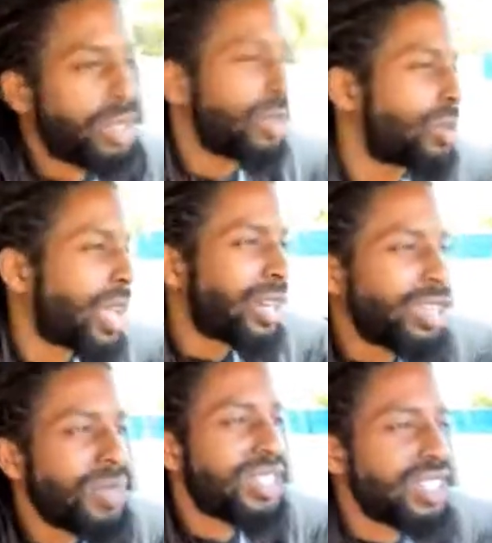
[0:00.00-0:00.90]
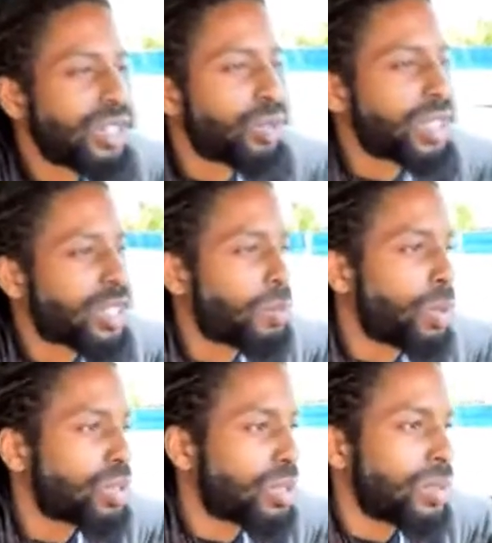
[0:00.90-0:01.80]
it'll kind of give me signals as
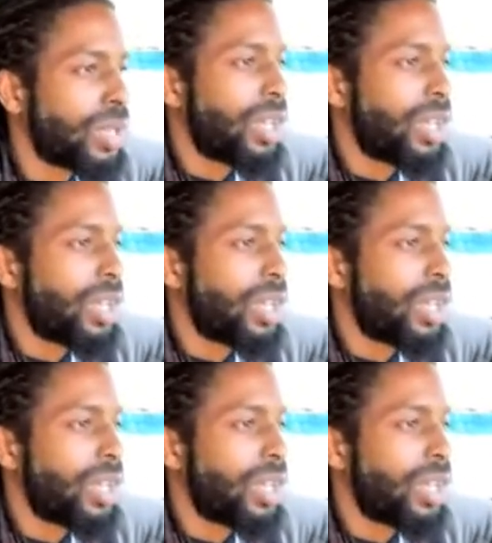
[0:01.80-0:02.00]
opposed to.